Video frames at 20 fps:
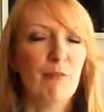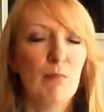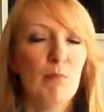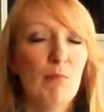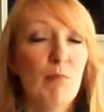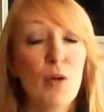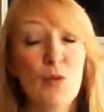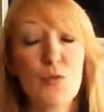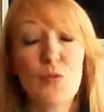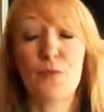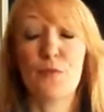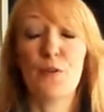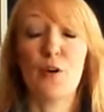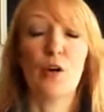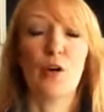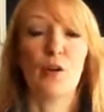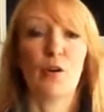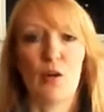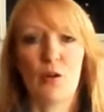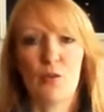most
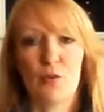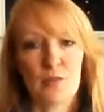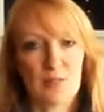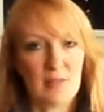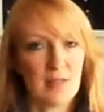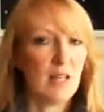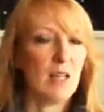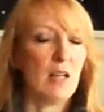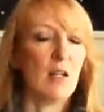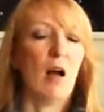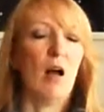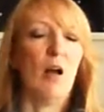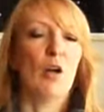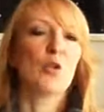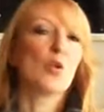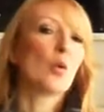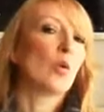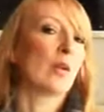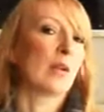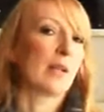Virgos, they
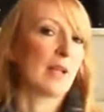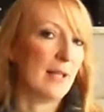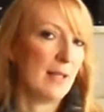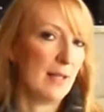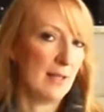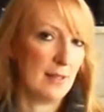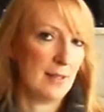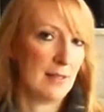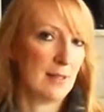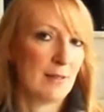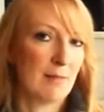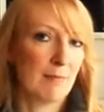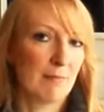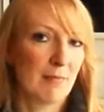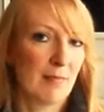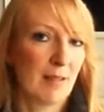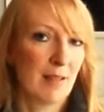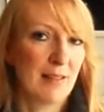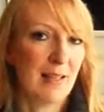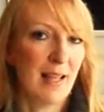adore kids.
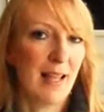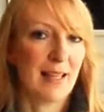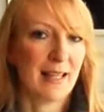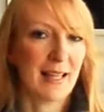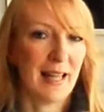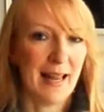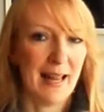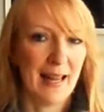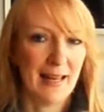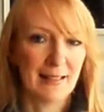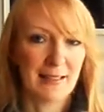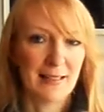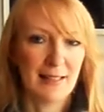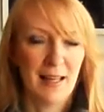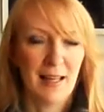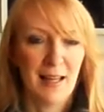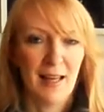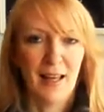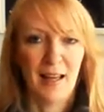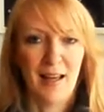They can
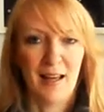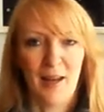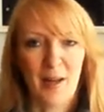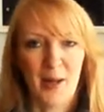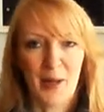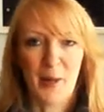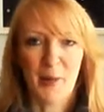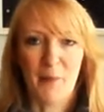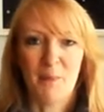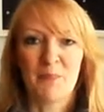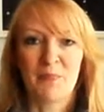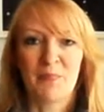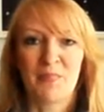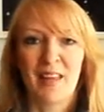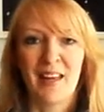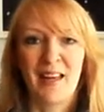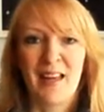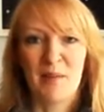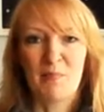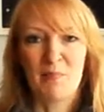
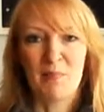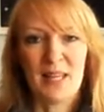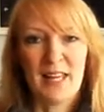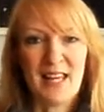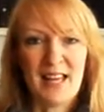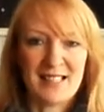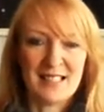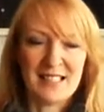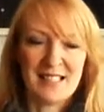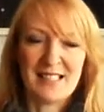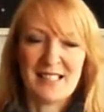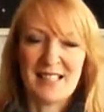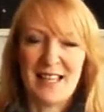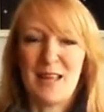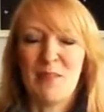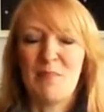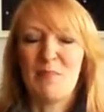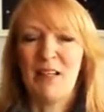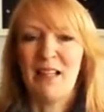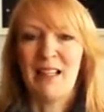be at the
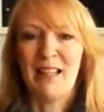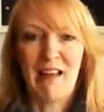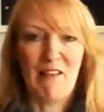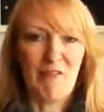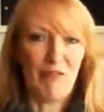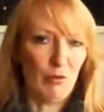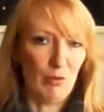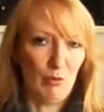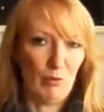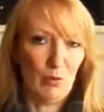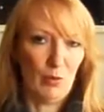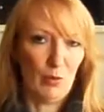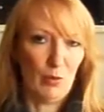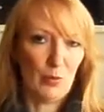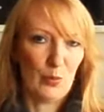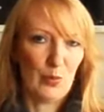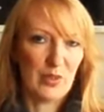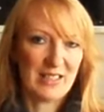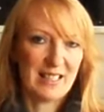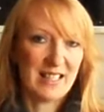same level
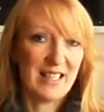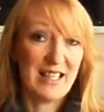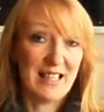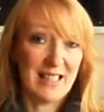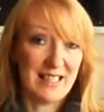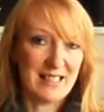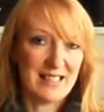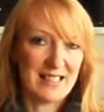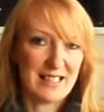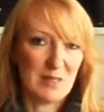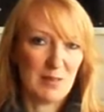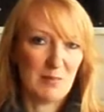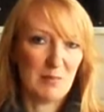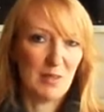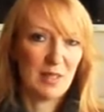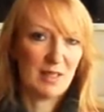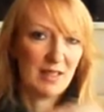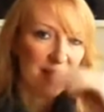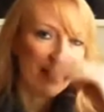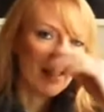with kids,
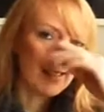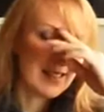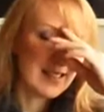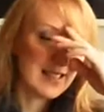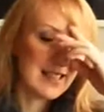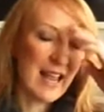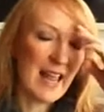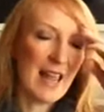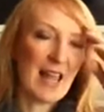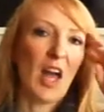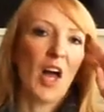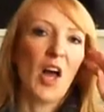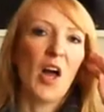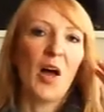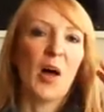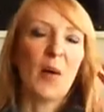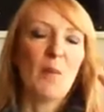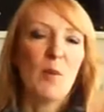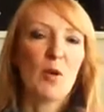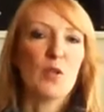because
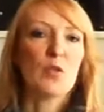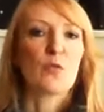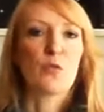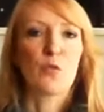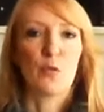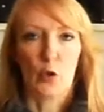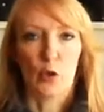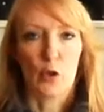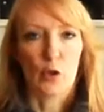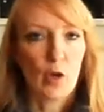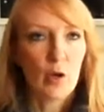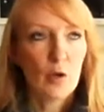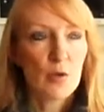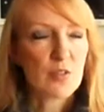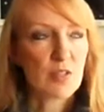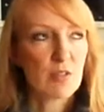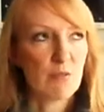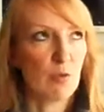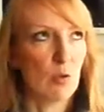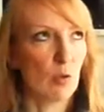most
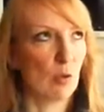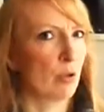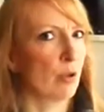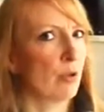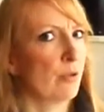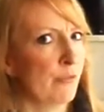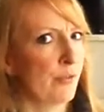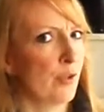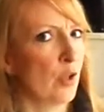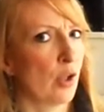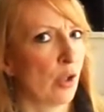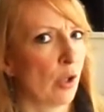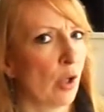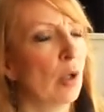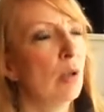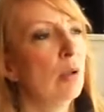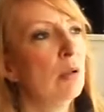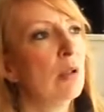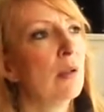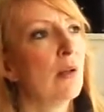Virgos, if you're a good
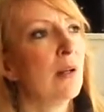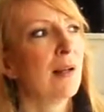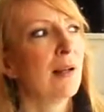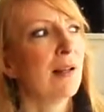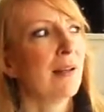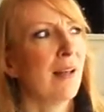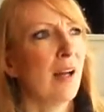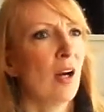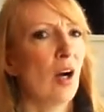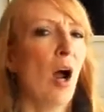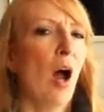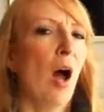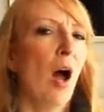Virgo, they are